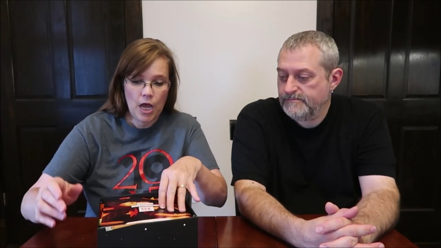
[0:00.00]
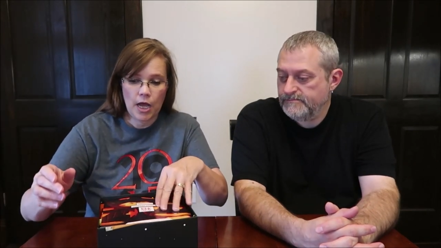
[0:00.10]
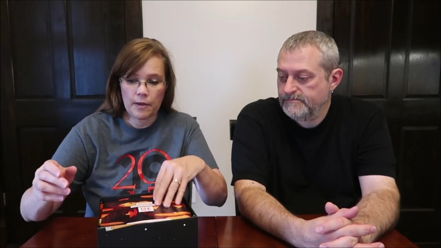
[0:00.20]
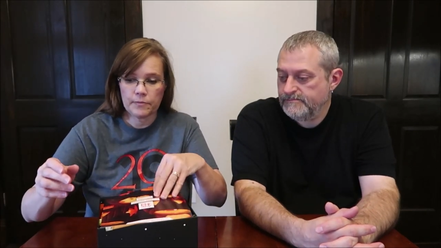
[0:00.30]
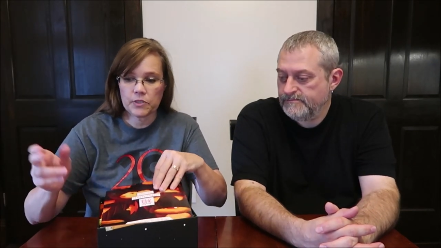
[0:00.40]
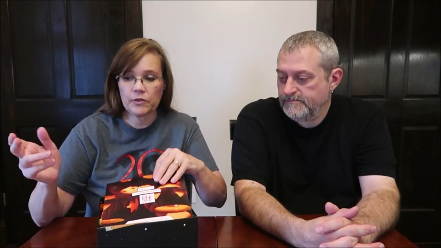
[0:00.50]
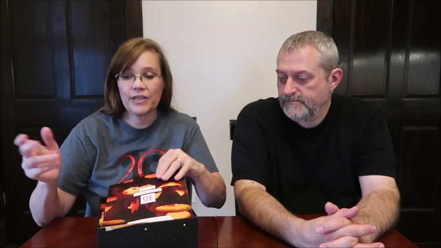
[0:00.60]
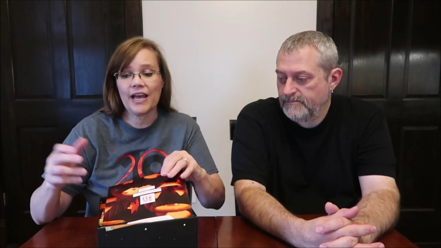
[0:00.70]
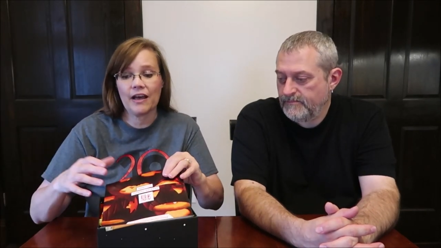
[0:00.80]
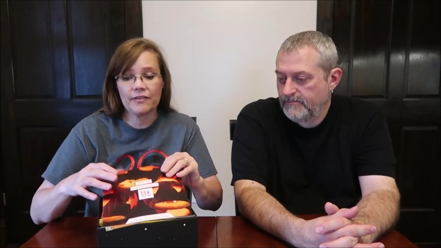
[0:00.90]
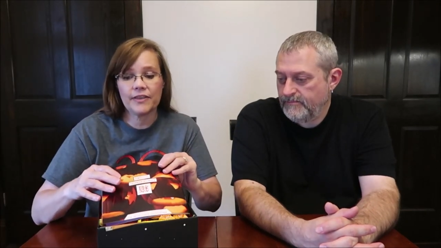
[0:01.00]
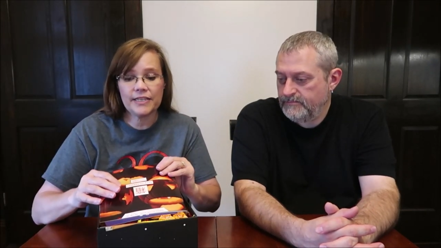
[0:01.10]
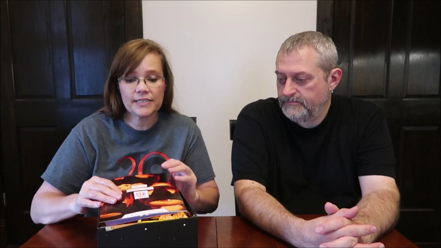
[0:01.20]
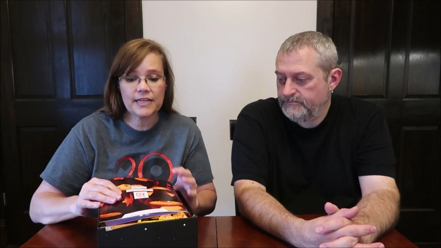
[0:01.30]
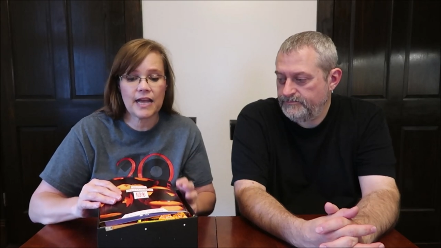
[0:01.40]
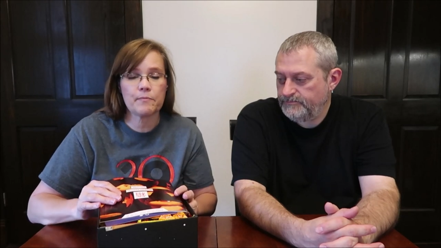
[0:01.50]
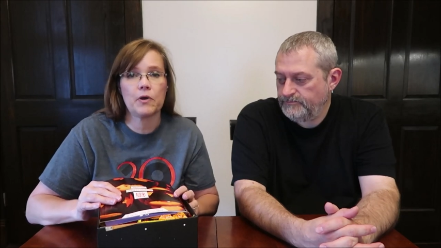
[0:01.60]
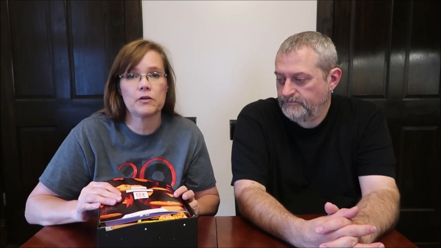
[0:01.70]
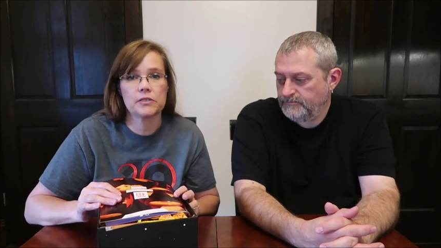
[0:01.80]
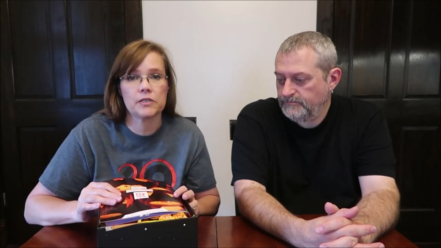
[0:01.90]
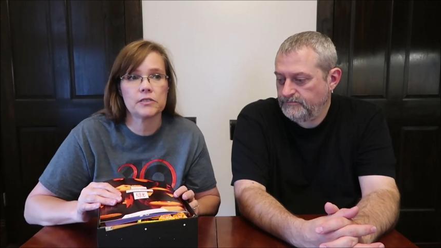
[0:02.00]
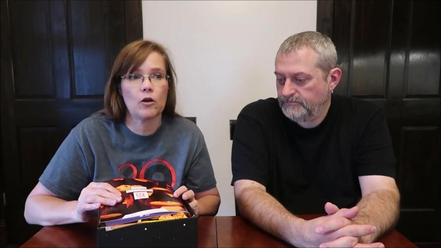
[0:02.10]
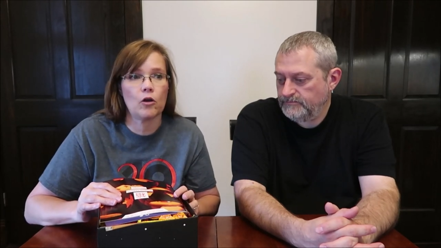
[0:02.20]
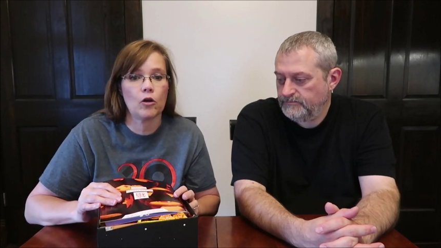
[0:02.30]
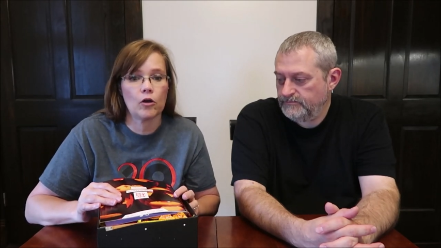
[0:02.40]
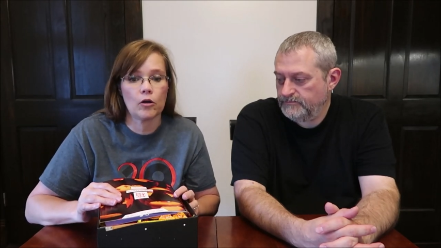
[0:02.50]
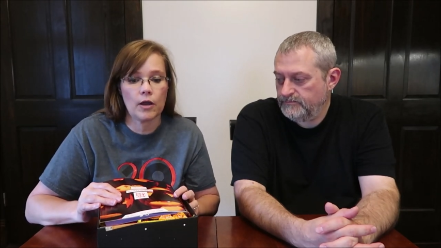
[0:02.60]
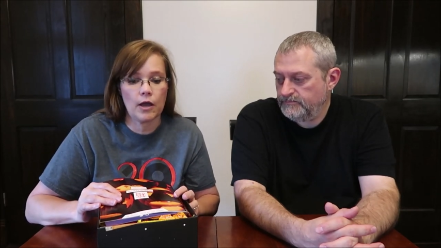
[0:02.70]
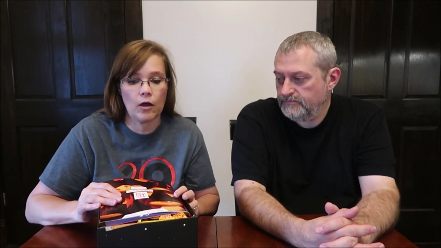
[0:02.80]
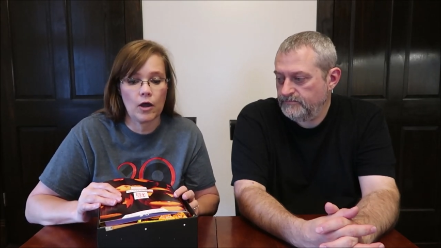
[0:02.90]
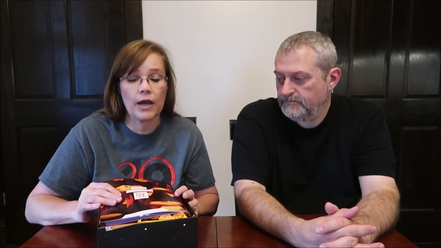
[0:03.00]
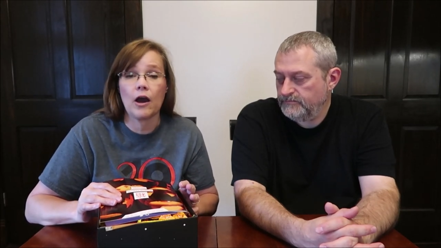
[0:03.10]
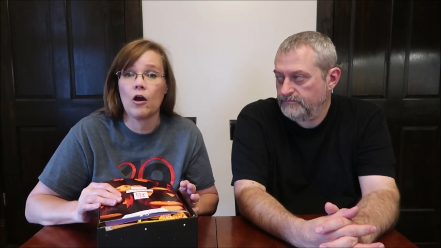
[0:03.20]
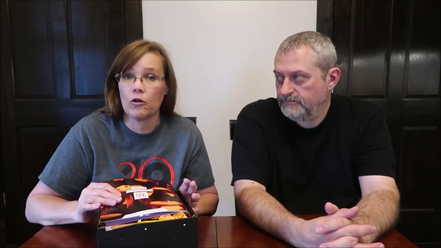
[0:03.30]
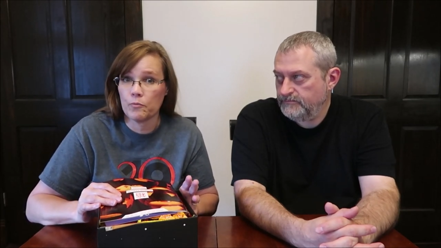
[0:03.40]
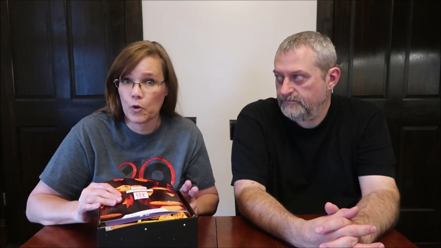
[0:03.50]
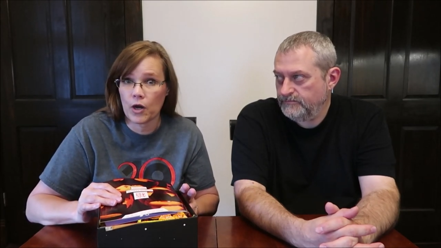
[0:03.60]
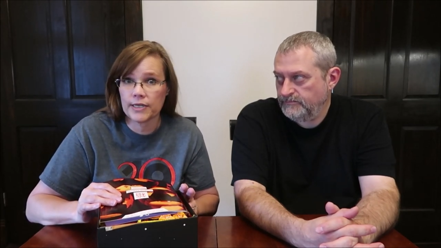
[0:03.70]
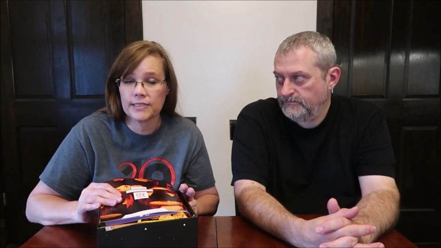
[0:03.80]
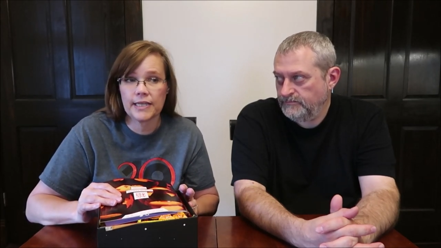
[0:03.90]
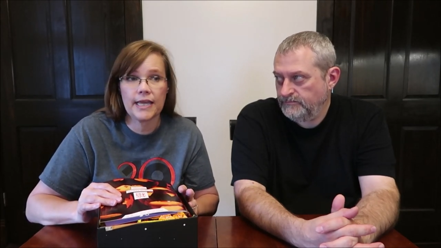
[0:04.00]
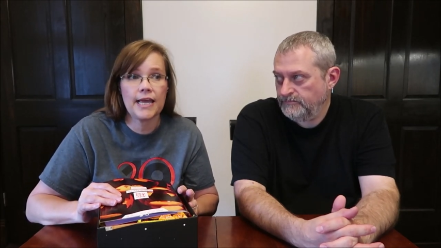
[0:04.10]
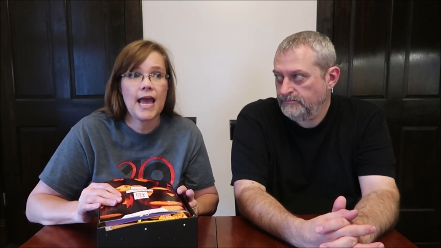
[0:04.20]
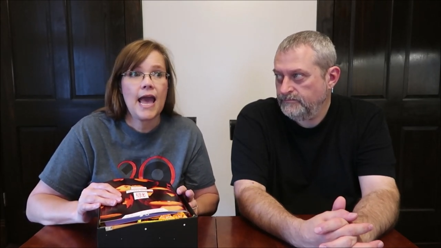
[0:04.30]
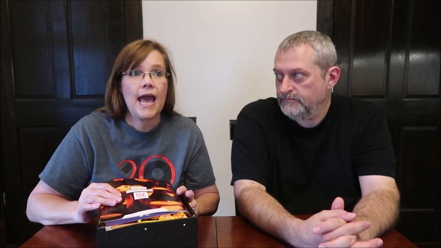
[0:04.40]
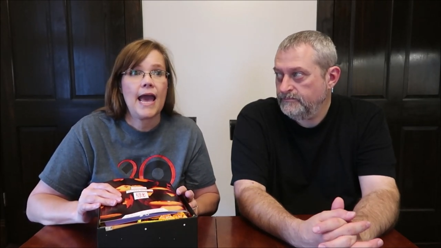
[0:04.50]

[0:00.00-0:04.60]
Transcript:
Speaker 1: Um, so yeah, these snack boxes are uh, are pricey,